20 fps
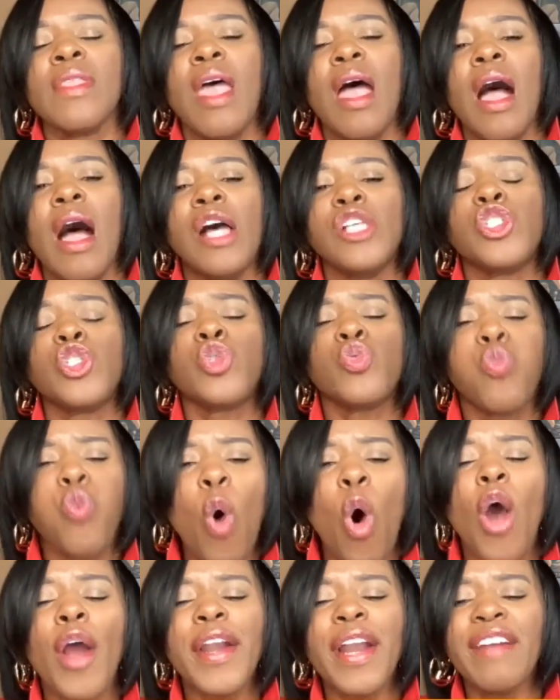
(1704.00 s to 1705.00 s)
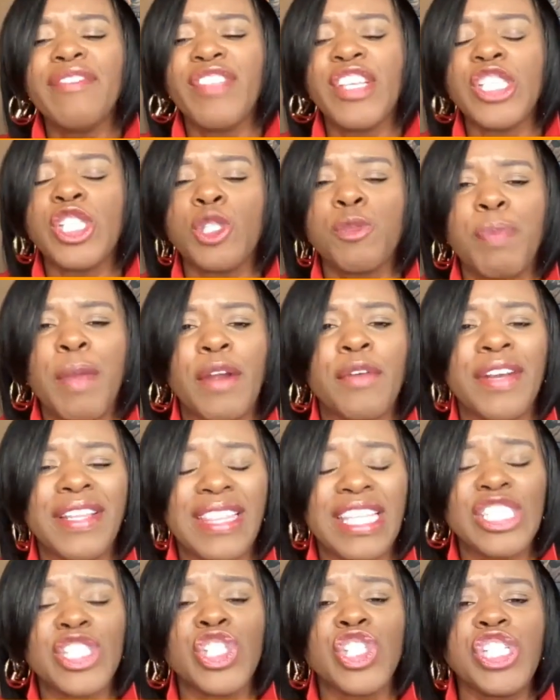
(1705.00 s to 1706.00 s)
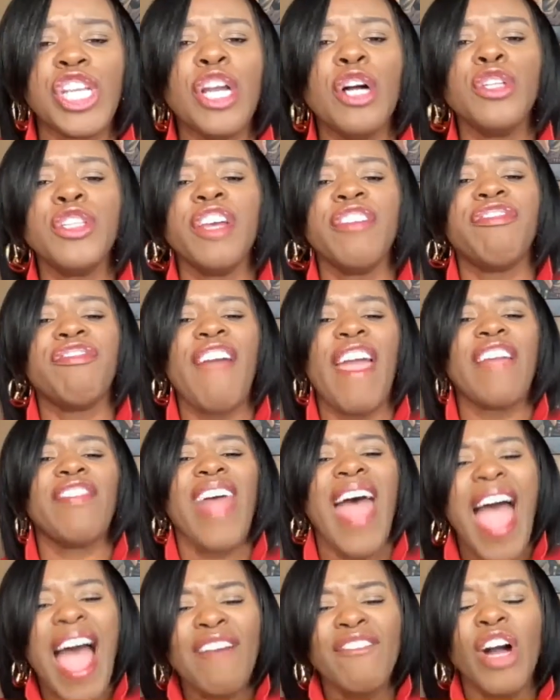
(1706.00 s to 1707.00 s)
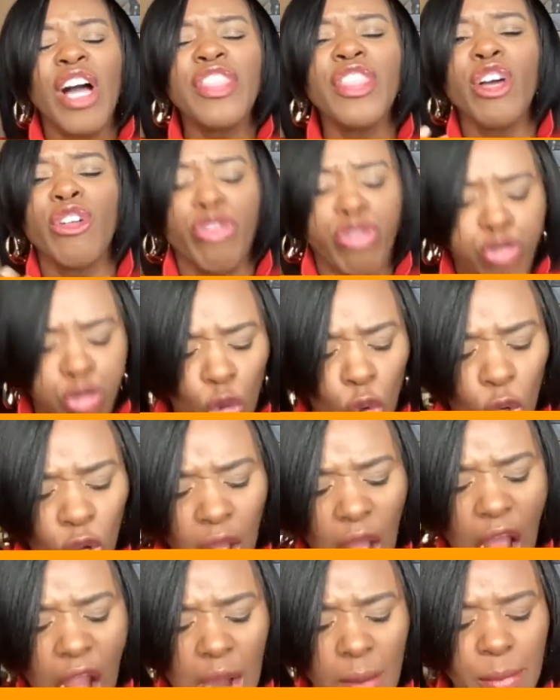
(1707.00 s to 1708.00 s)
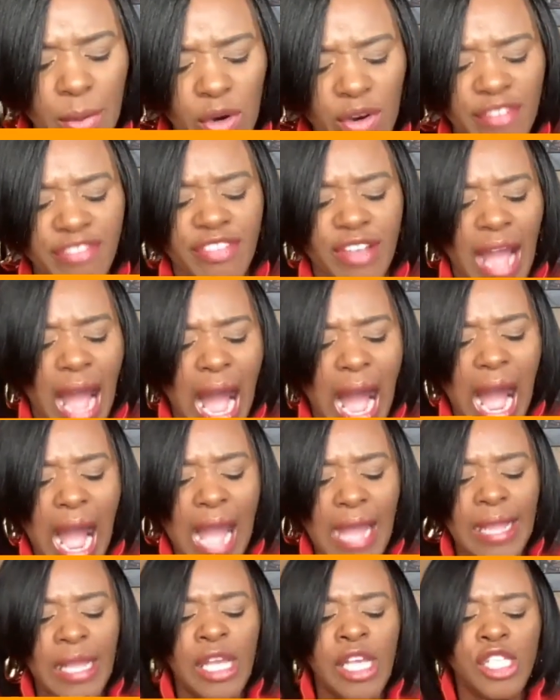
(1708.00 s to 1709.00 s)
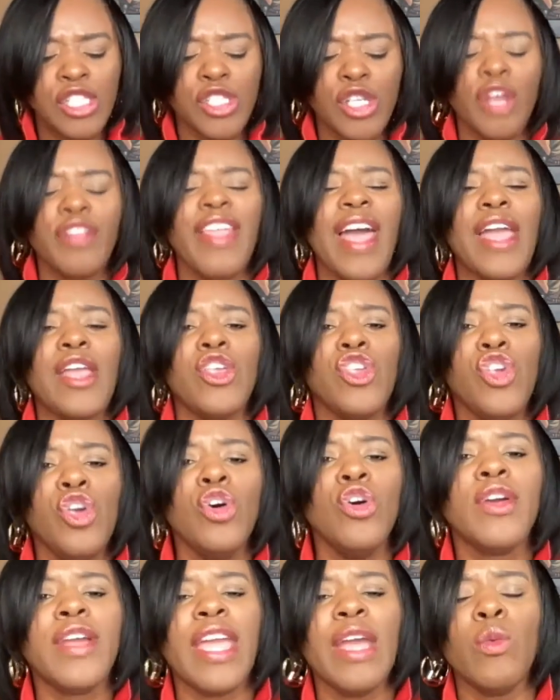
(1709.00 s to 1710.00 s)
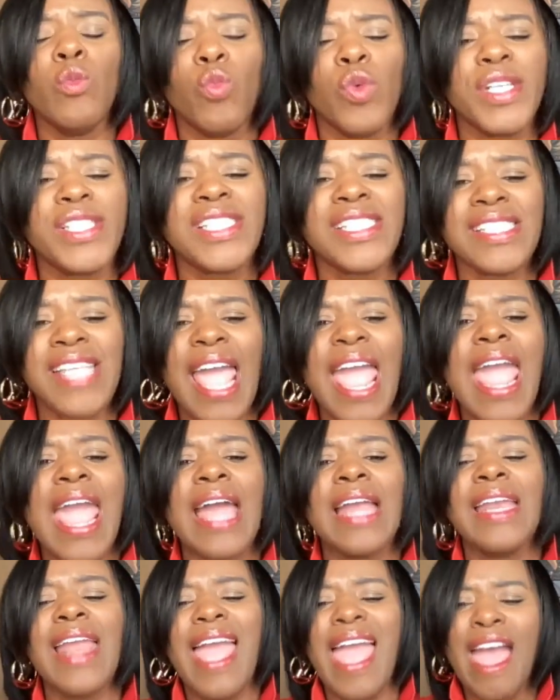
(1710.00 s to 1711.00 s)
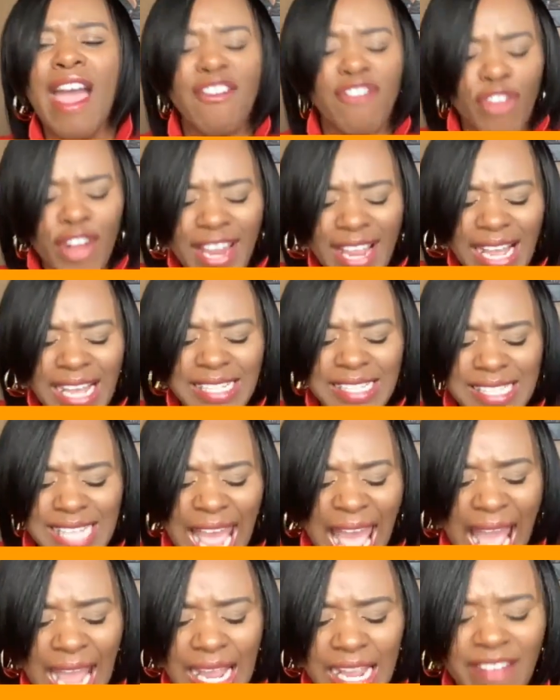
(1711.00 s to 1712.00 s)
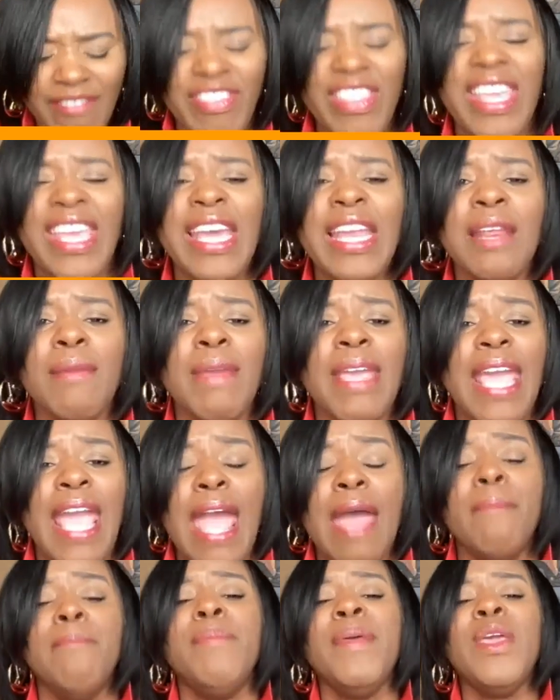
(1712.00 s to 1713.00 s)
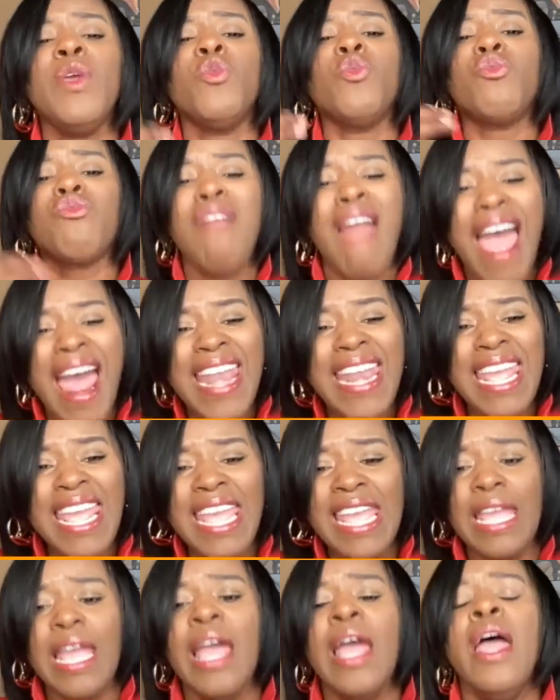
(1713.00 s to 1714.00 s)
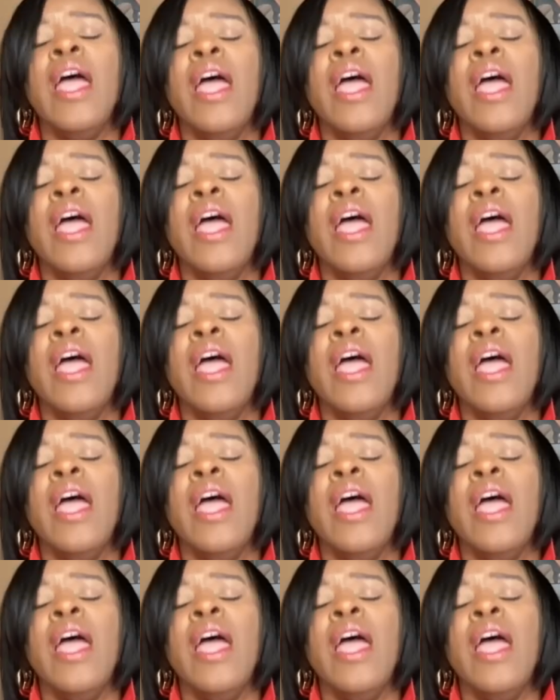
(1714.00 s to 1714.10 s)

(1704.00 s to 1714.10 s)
uh, sword of the spirit, the shield of faith. Have on the full armor of God so that you can withstand every attack of the enemy and be ready.